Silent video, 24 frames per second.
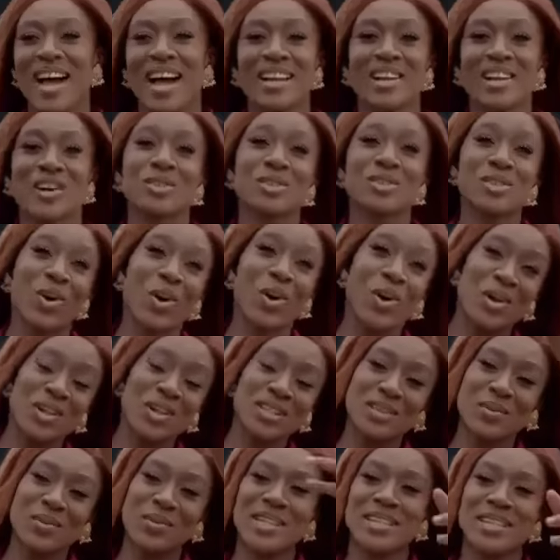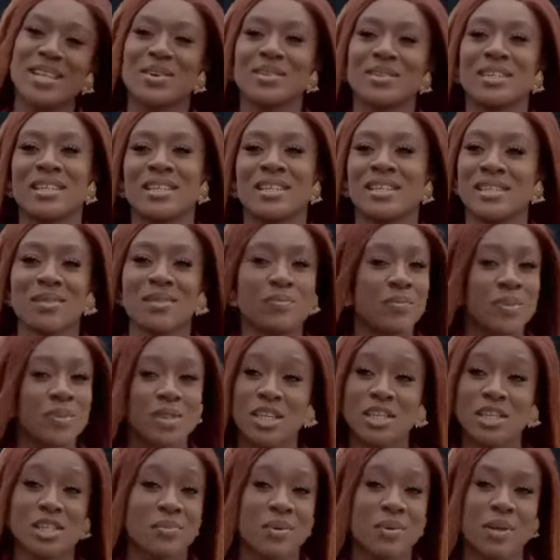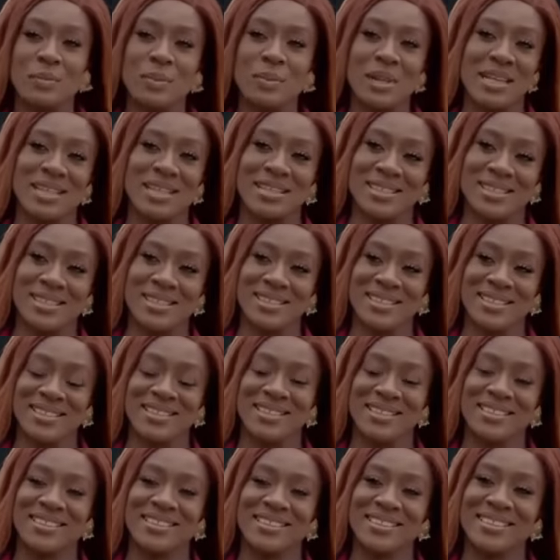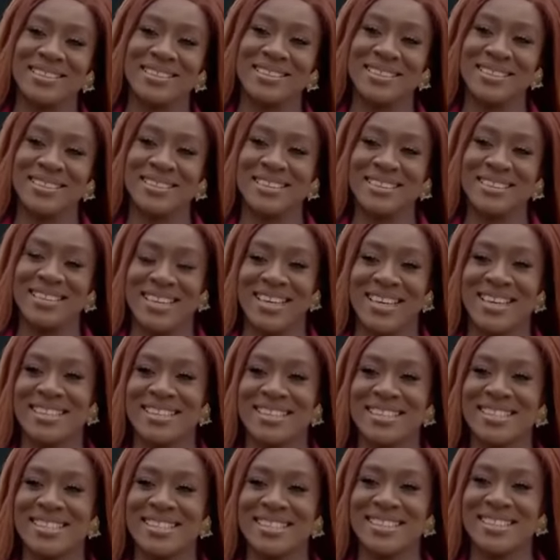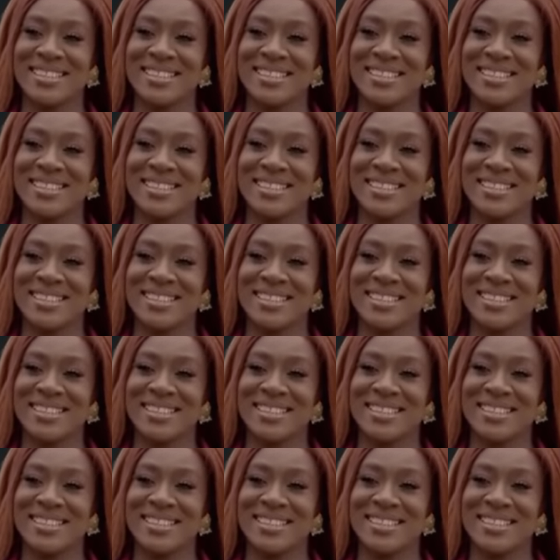Oh. And it goes all the way down in. It's a, such a big place. Yes.